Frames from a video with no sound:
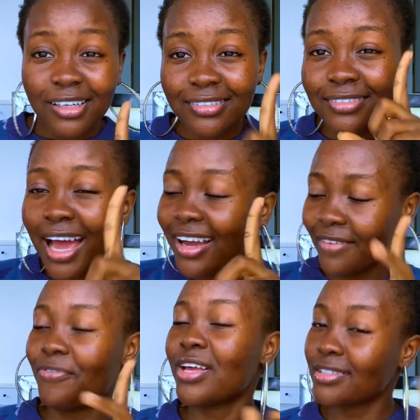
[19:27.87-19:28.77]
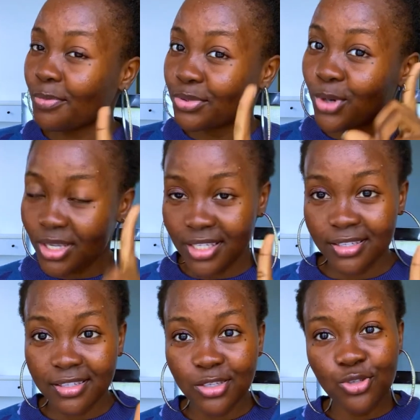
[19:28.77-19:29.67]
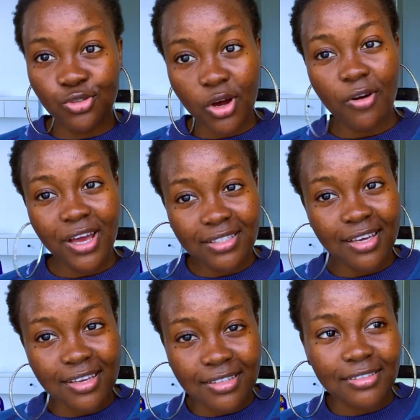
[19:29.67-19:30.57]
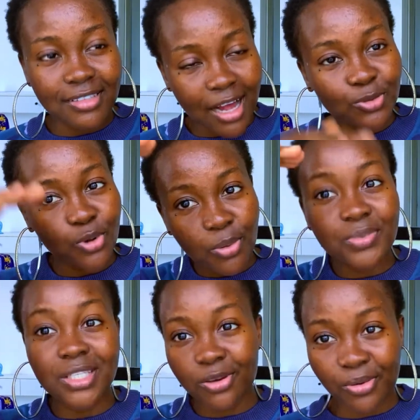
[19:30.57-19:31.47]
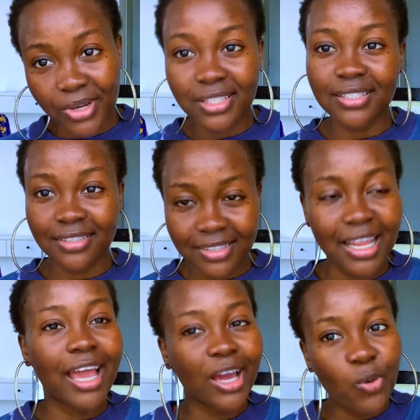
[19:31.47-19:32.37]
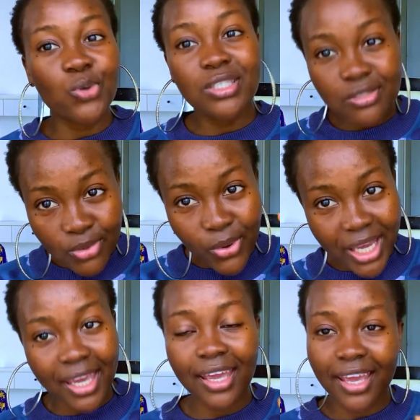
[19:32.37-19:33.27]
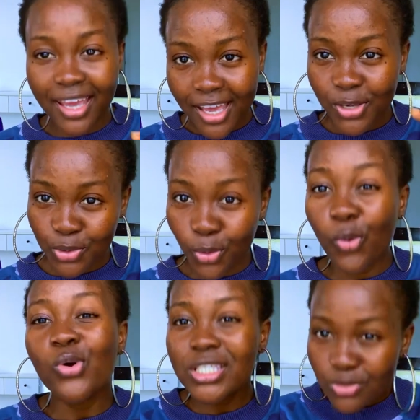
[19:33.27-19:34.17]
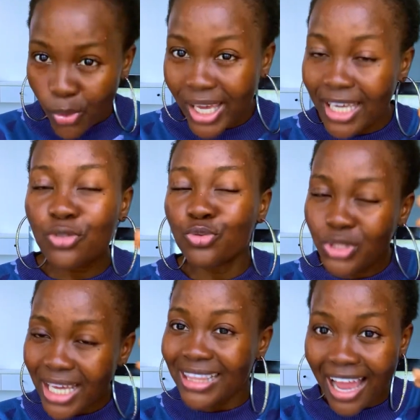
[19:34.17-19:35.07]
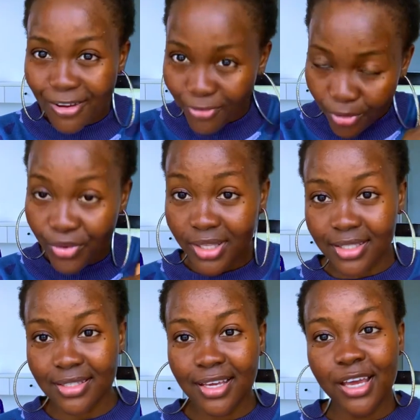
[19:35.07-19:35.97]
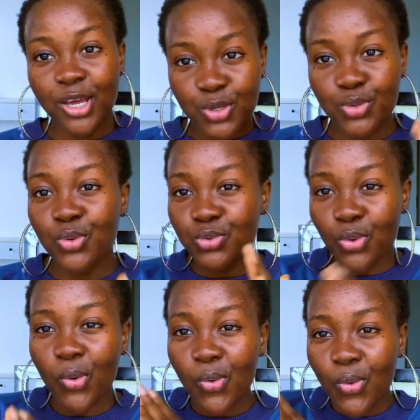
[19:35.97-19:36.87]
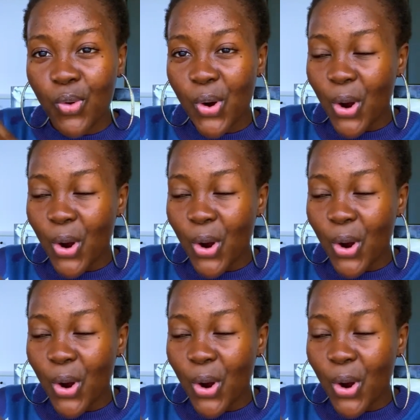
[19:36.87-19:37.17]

like for example, nurses, you're already in that top tier already. Like Otitoke, Otitoke, you day life already. So don't